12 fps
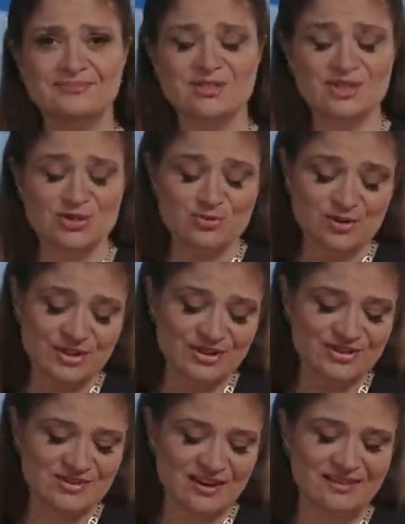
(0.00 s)
It's a really
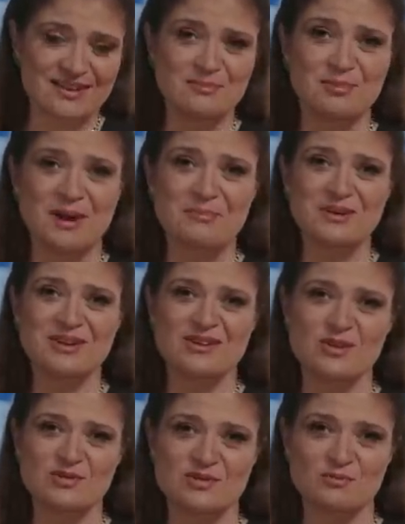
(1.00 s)
good technique, but I'm gonna
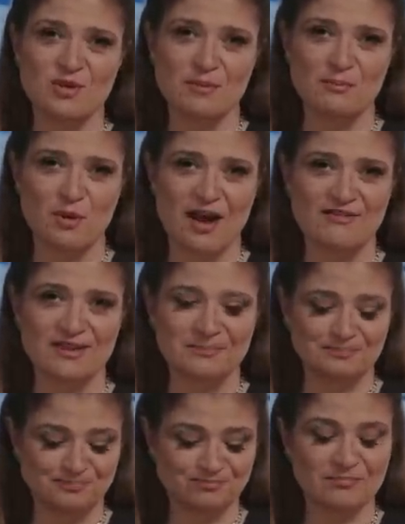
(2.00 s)
go somewhere in private
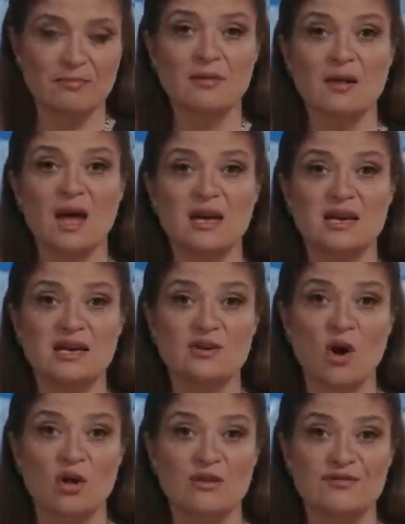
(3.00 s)
and eat
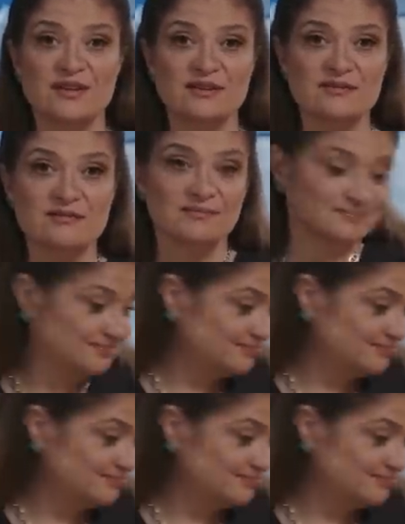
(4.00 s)
all of this.